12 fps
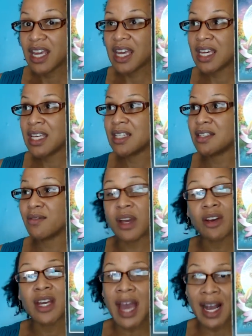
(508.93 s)
is
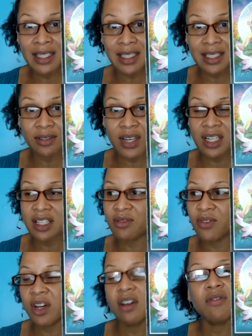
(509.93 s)
very active, and it's
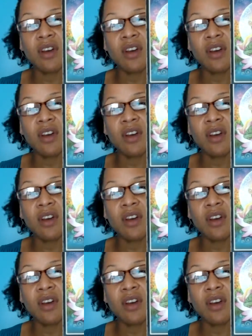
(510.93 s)
very,